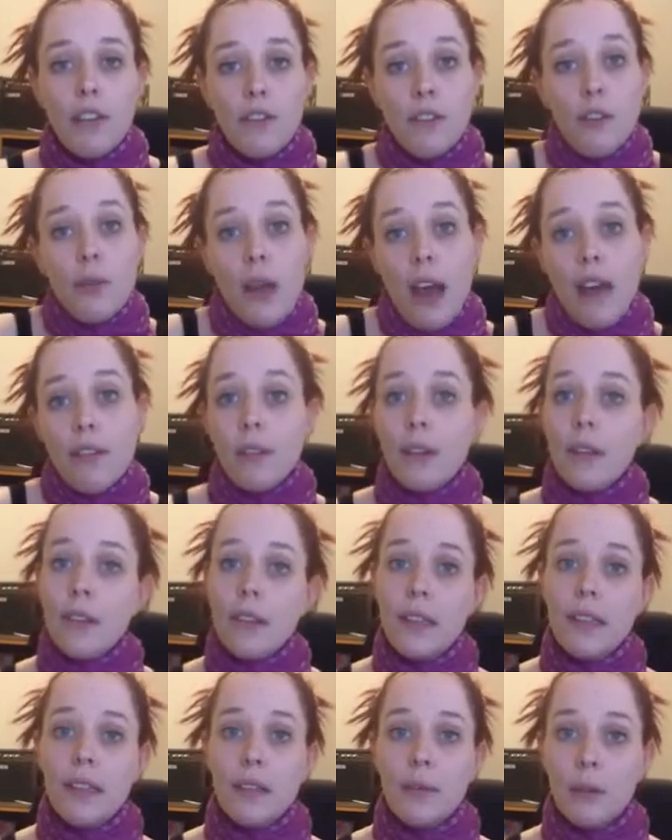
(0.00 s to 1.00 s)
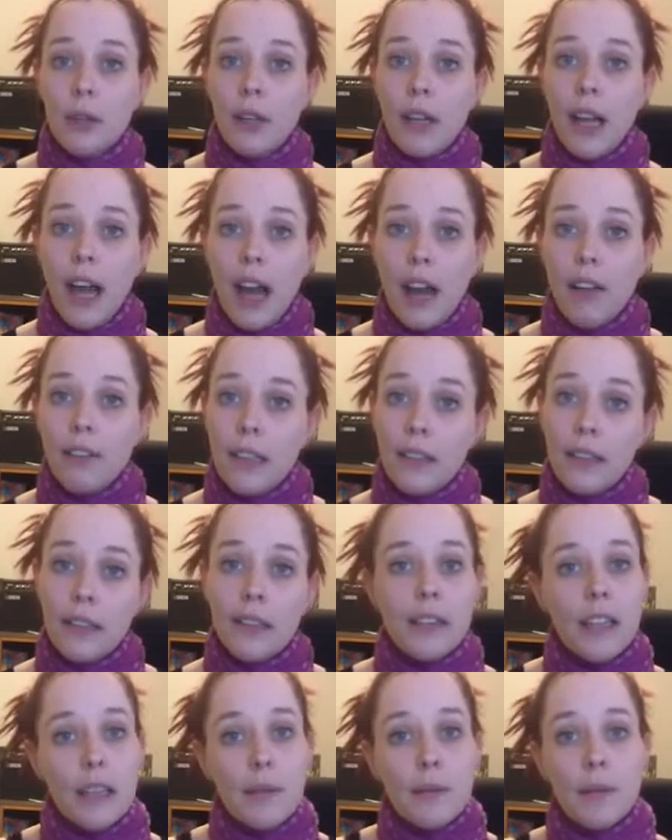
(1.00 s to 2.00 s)
if you ever see someone having
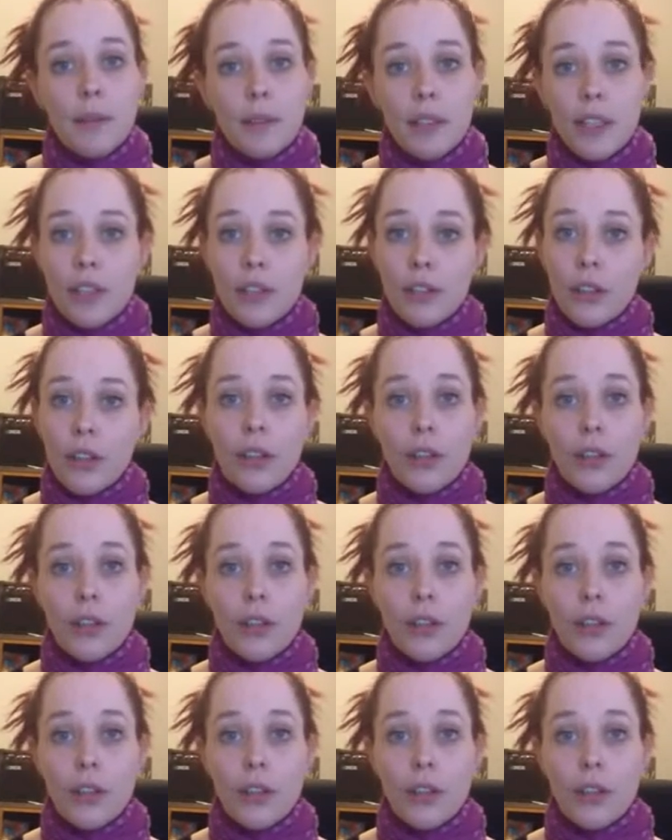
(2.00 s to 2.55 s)
this type of seizure,